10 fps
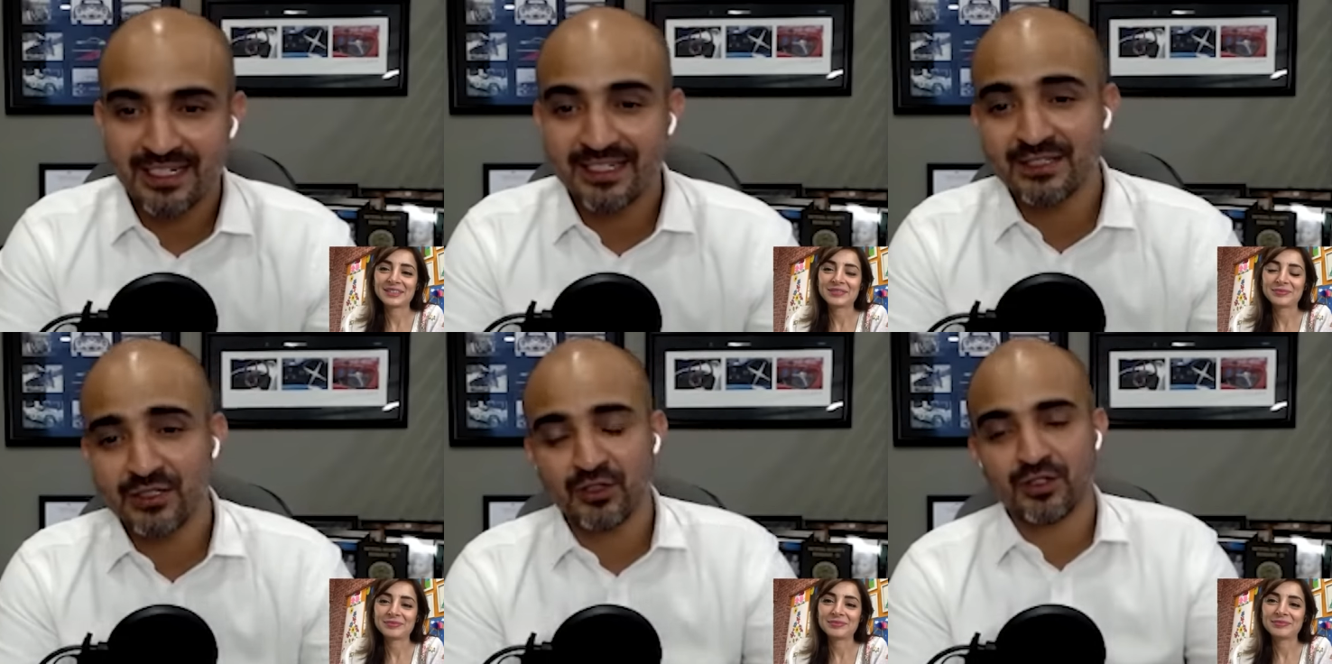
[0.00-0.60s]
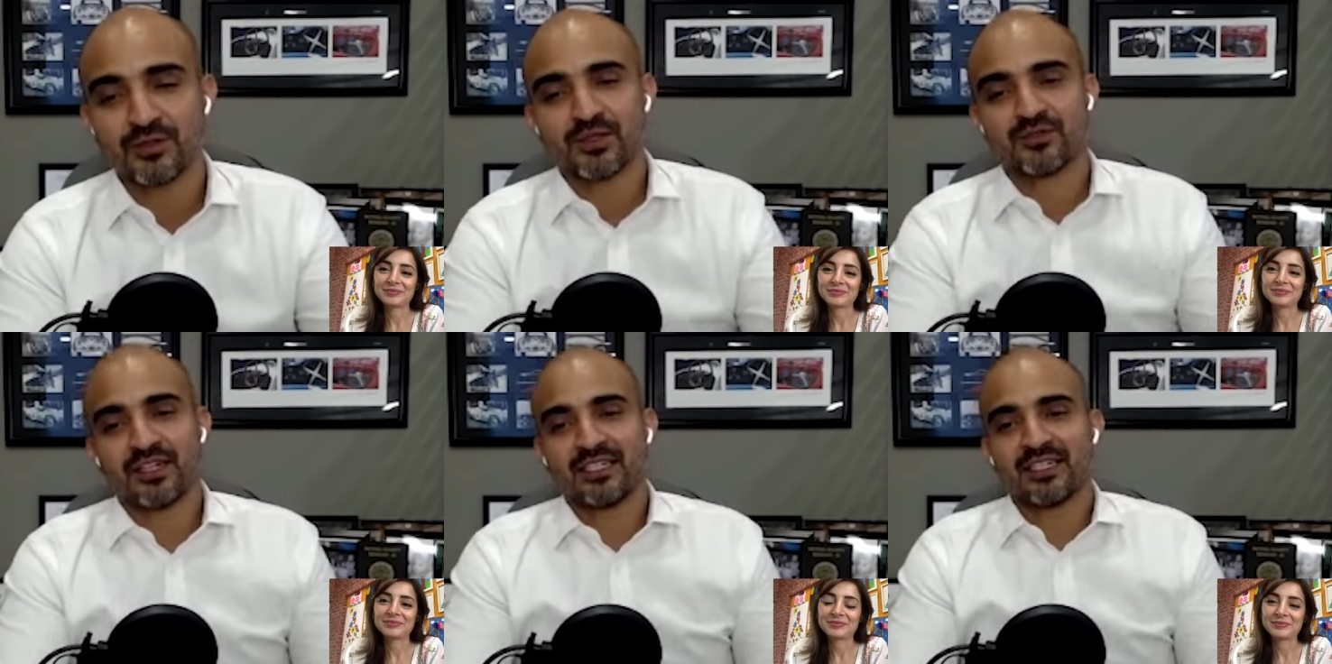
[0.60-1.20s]
Speaker 1: And you know, it was
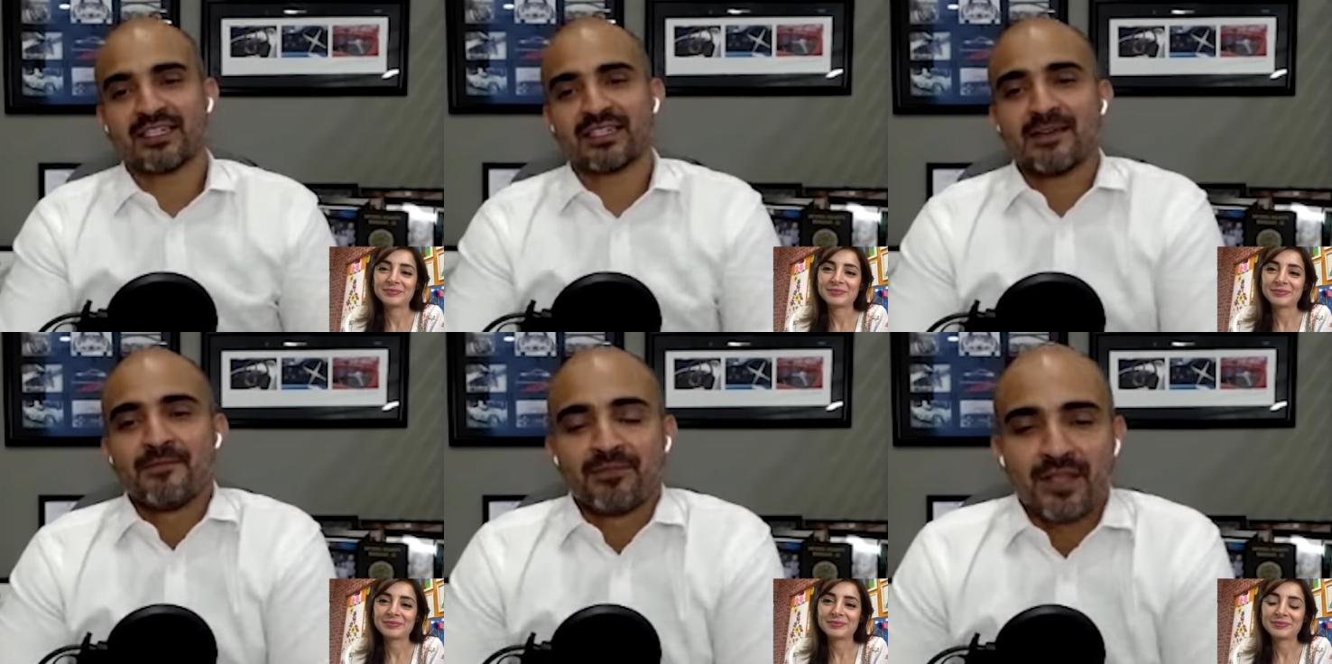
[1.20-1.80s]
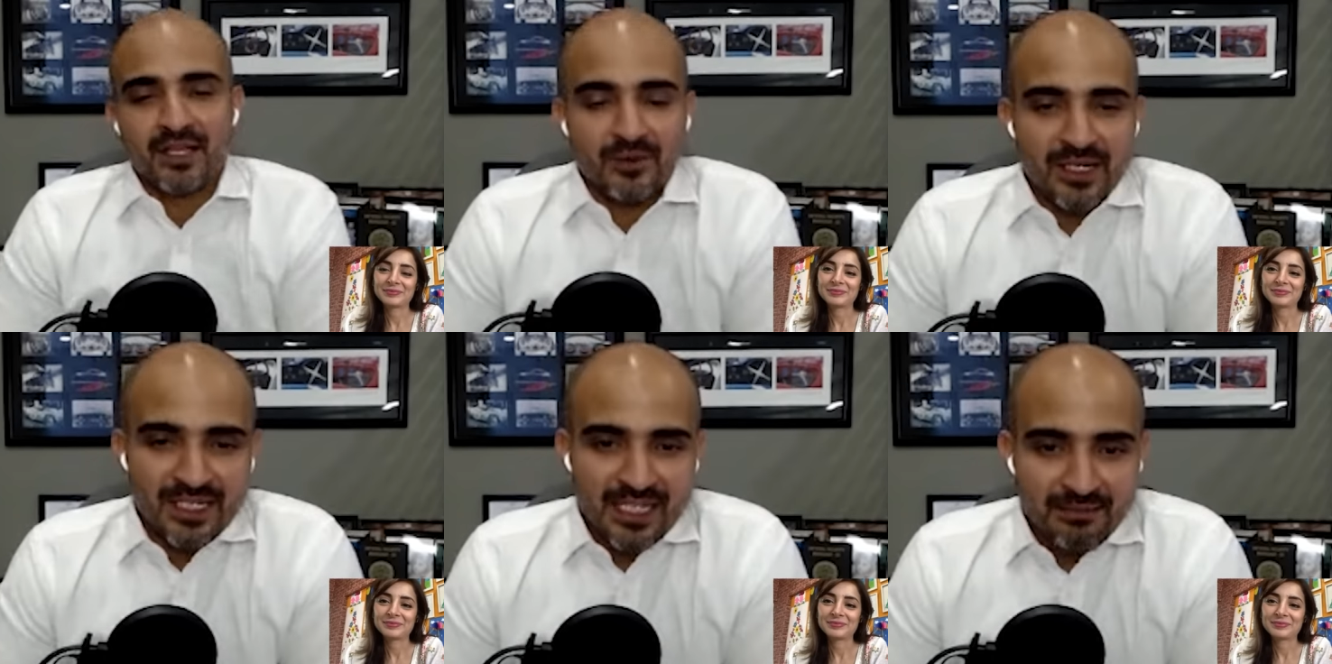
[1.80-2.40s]
funny like when
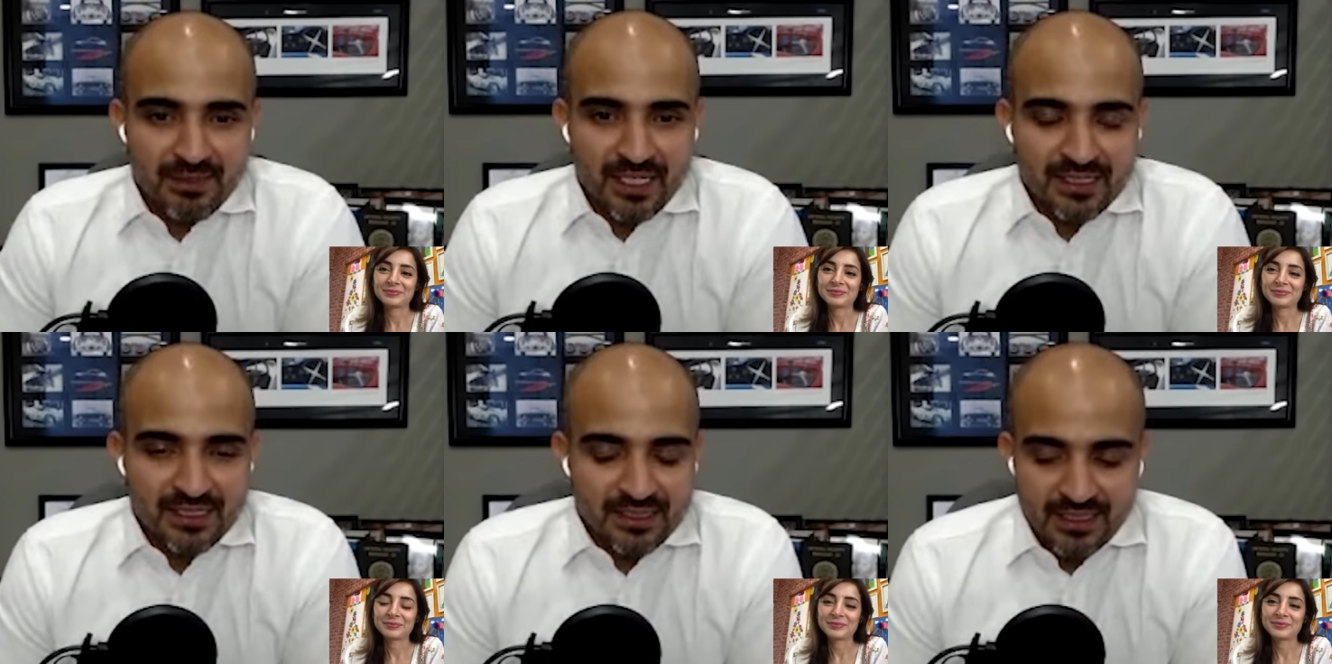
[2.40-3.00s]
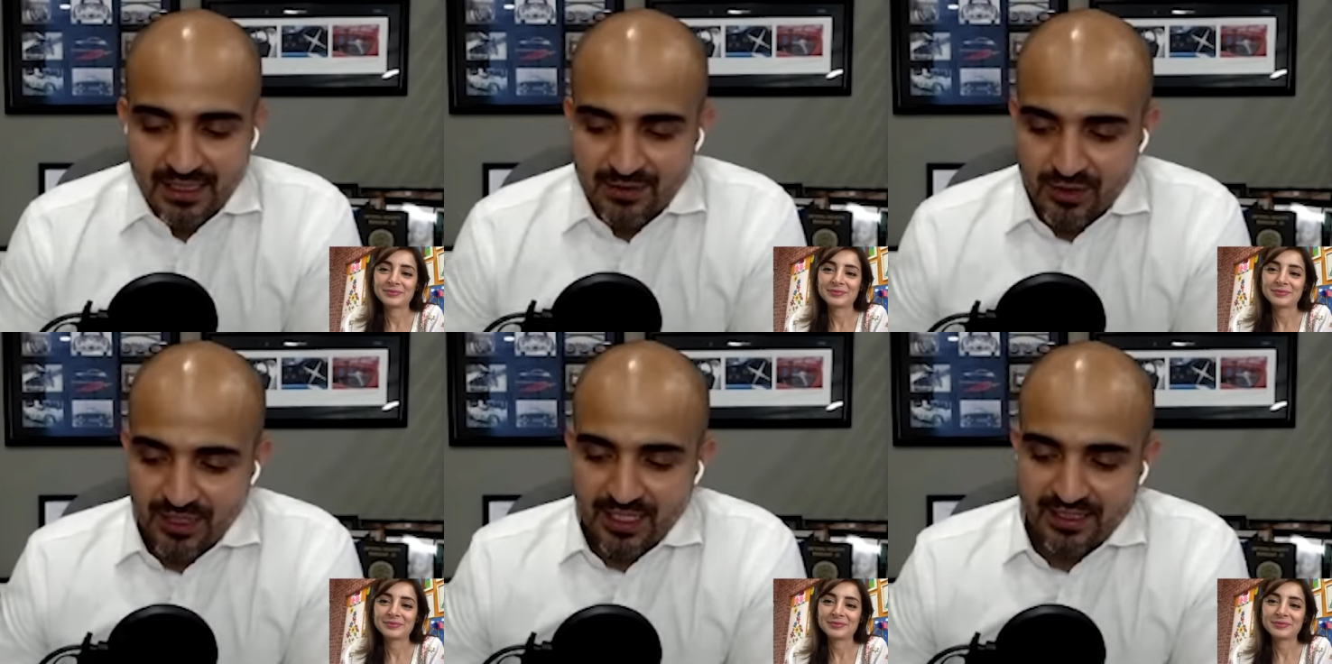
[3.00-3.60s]
I came by the other day and I was
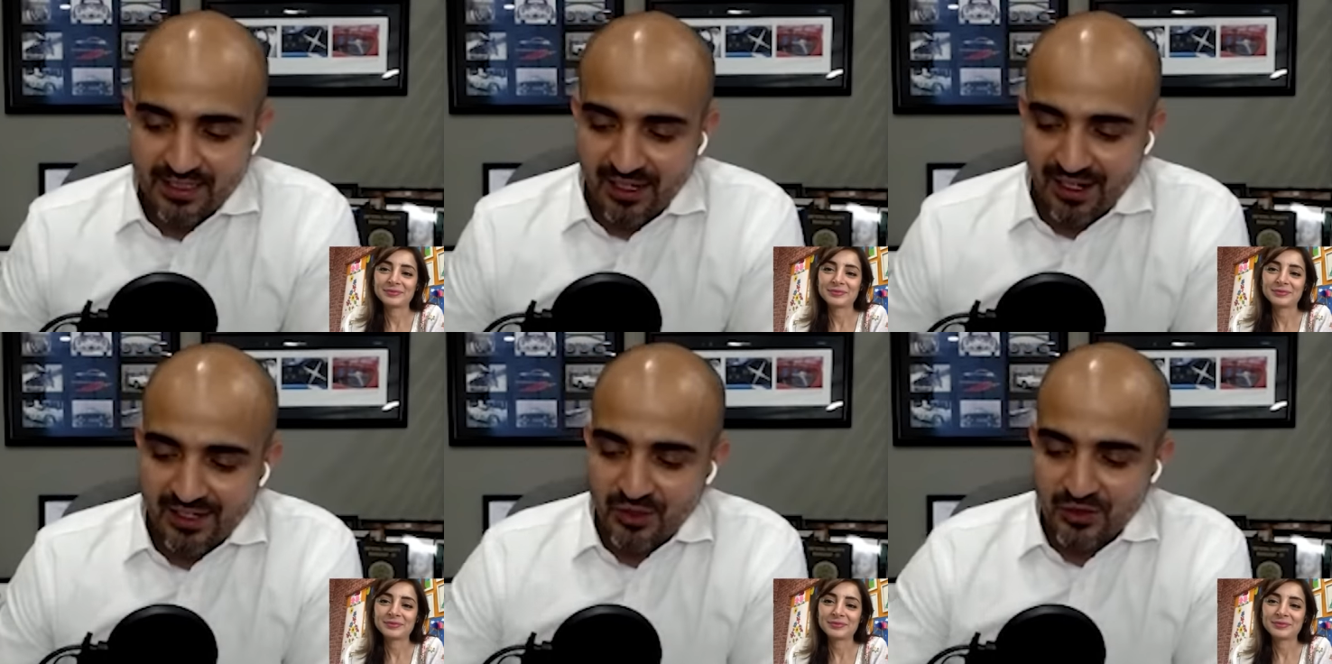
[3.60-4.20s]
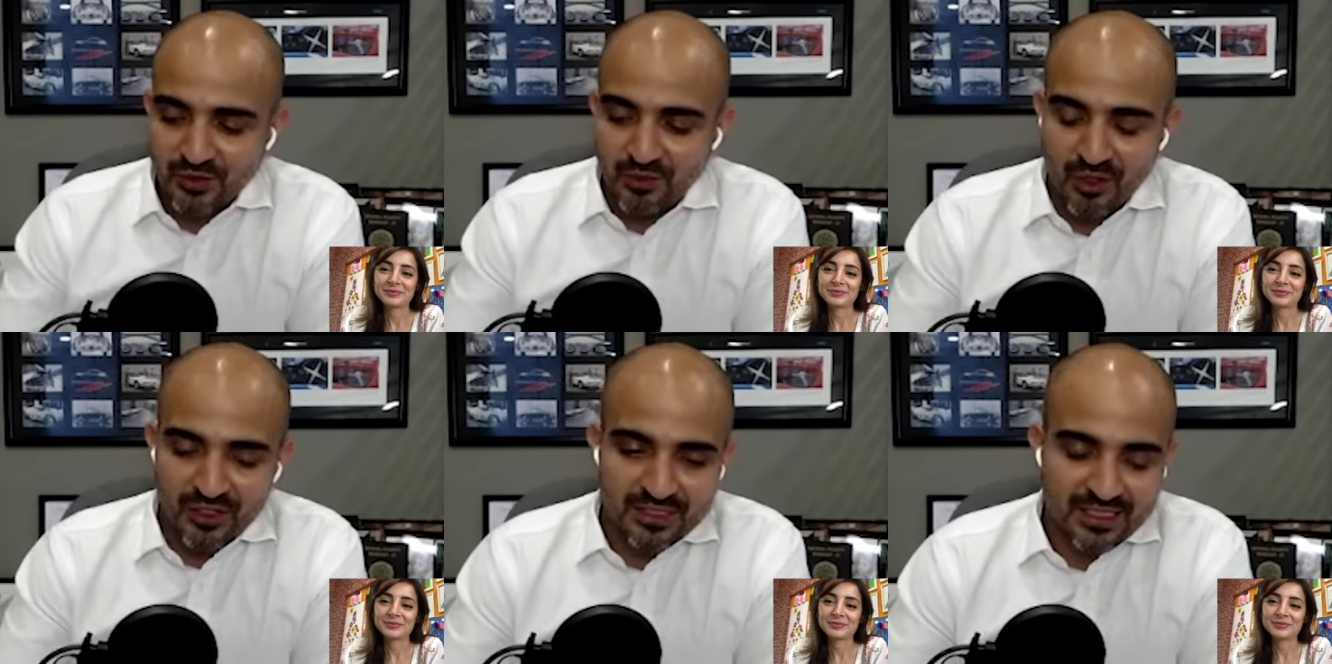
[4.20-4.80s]
looking at the art on the walls.